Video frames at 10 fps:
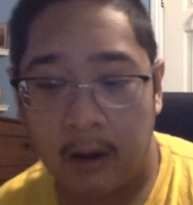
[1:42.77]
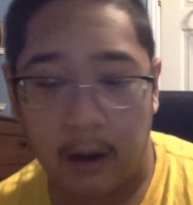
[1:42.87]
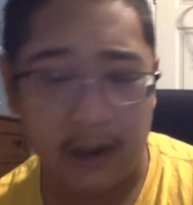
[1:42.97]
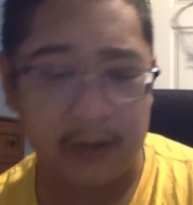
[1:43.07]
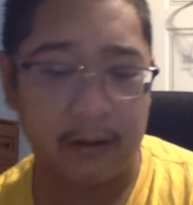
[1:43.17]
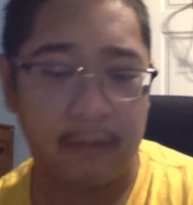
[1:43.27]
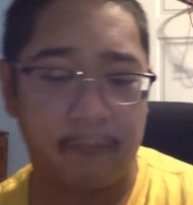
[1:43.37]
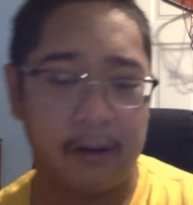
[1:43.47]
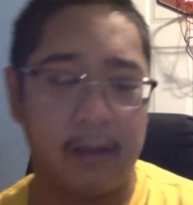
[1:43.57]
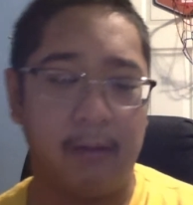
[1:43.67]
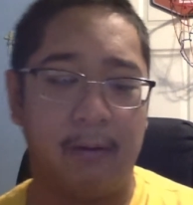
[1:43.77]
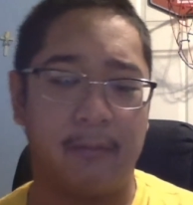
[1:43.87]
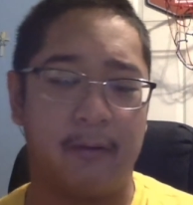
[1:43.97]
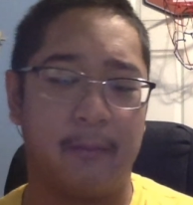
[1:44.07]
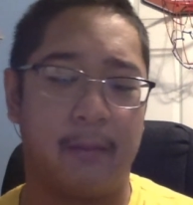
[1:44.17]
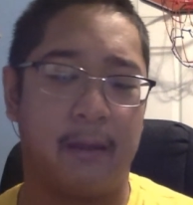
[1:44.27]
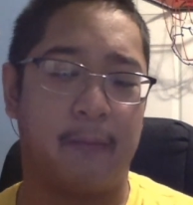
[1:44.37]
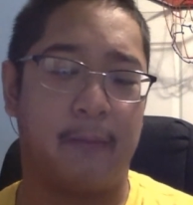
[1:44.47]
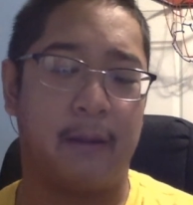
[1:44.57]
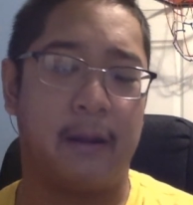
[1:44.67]
On this video, I'm going to be
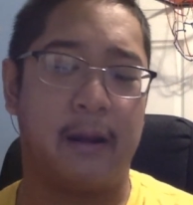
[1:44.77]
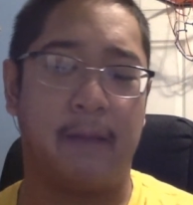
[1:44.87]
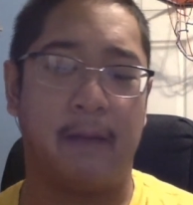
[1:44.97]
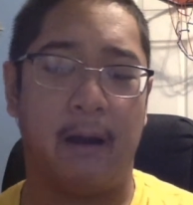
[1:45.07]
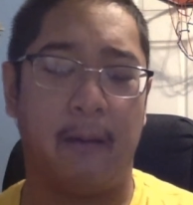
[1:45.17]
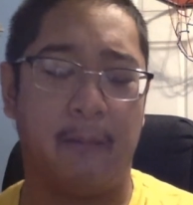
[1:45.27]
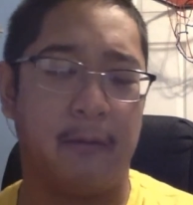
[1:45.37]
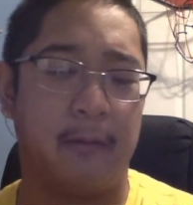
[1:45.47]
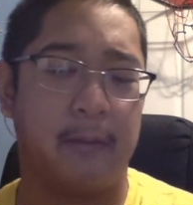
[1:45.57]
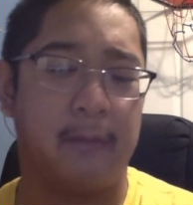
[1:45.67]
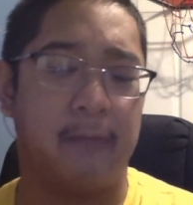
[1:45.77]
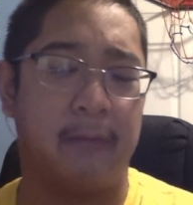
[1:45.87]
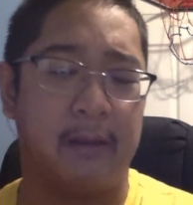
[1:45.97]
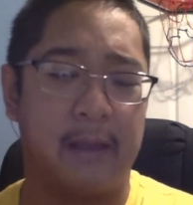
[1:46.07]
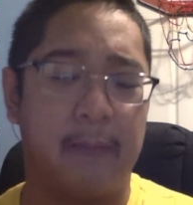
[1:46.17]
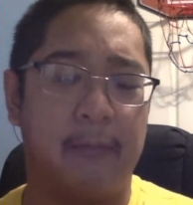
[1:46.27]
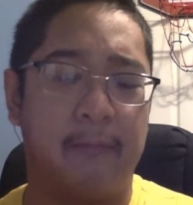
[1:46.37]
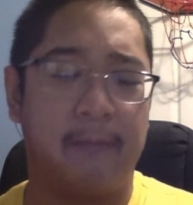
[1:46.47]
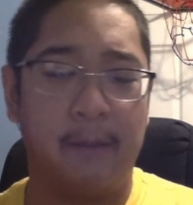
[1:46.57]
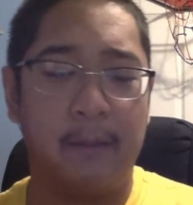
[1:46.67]
explaining of how I'm going to be doing game
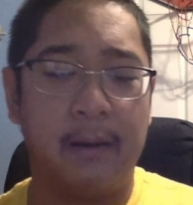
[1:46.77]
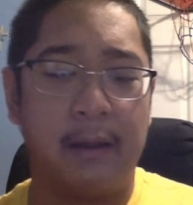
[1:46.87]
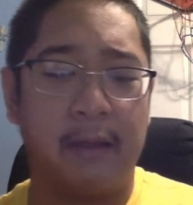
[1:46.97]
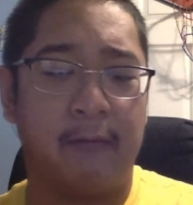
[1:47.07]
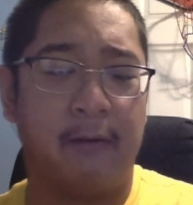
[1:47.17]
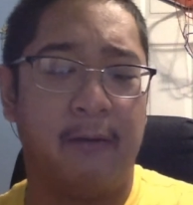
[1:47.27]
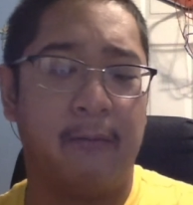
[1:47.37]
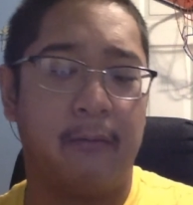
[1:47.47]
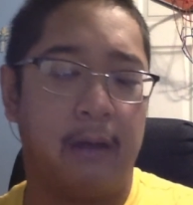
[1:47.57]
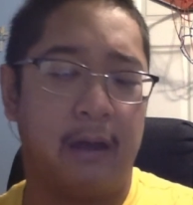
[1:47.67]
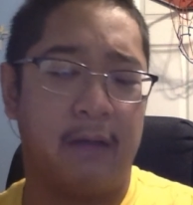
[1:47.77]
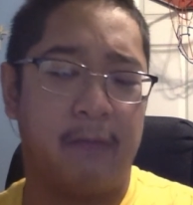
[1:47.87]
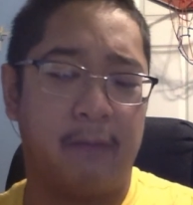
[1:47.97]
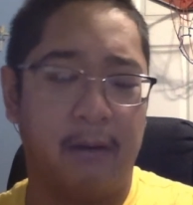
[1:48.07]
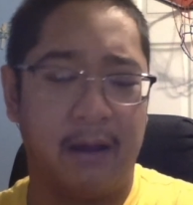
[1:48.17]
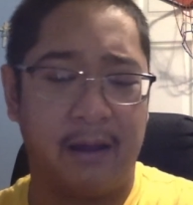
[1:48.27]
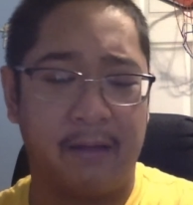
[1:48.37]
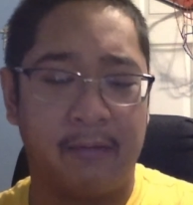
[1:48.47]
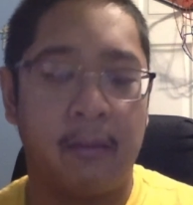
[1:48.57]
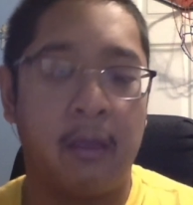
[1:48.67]
development as well
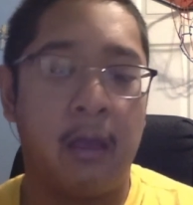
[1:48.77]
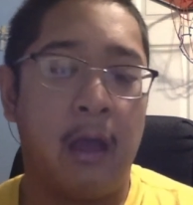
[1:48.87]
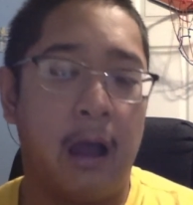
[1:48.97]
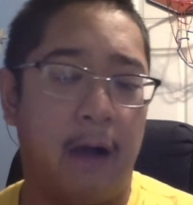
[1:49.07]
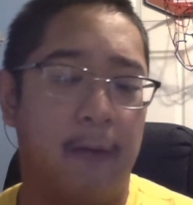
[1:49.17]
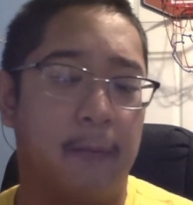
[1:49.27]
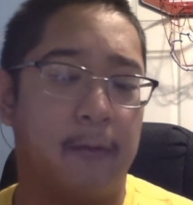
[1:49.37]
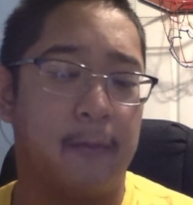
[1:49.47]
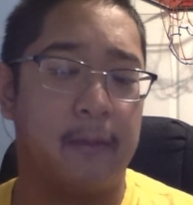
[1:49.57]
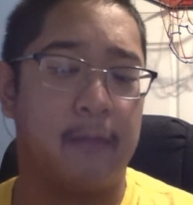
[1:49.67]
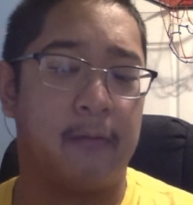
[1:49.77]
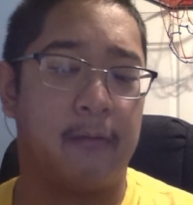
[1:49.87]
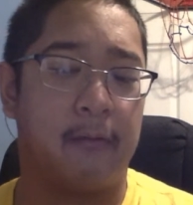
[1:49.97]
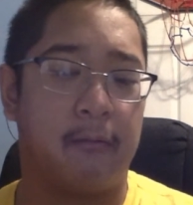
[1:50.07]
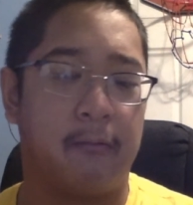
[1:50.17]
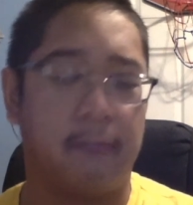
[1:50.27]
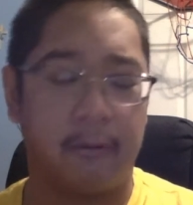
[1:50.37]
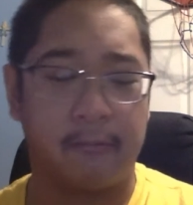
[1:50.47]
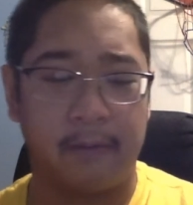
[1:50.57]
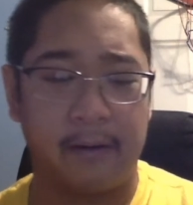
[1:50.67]
as how I'm going to be
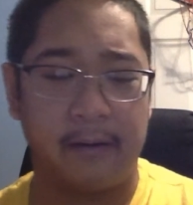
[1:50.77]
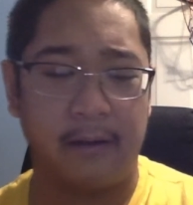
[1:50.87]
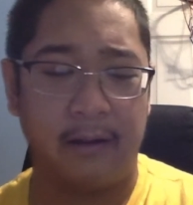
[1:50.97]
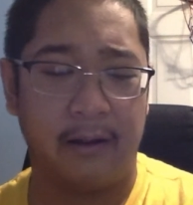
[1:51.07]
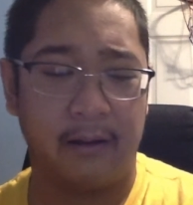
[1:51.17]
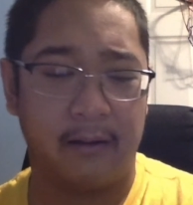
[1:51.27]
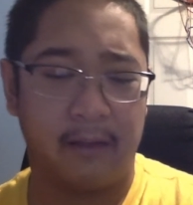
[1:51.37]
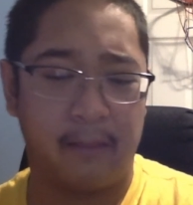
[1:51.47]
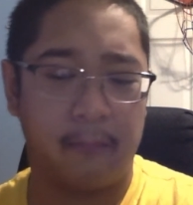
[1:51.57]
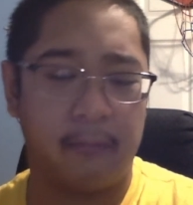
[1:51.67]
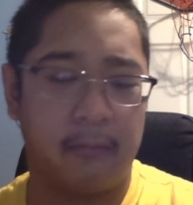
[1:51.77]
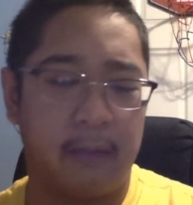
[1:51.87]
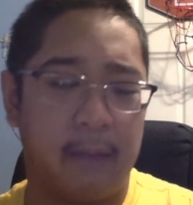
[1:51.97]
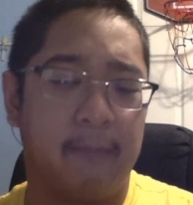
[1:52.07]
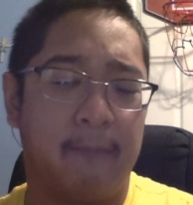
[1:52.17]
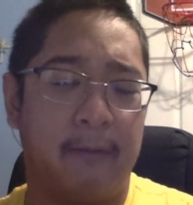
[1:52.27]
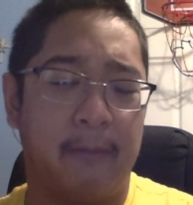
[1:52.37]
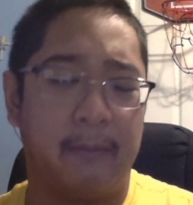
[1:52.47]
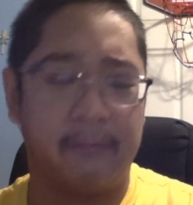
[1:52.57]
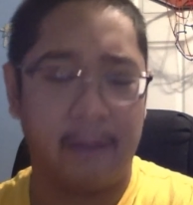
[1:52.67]
structuring the game
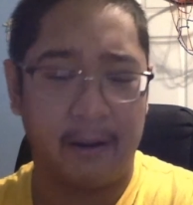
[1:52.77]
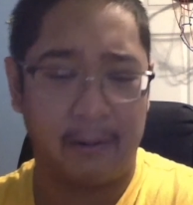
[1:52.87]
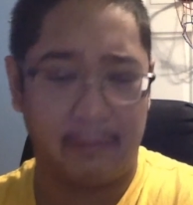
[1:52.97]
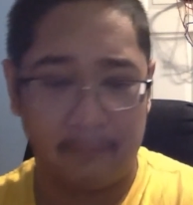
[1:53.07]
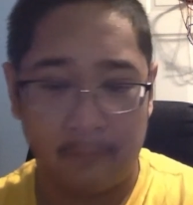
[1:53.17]
development channel.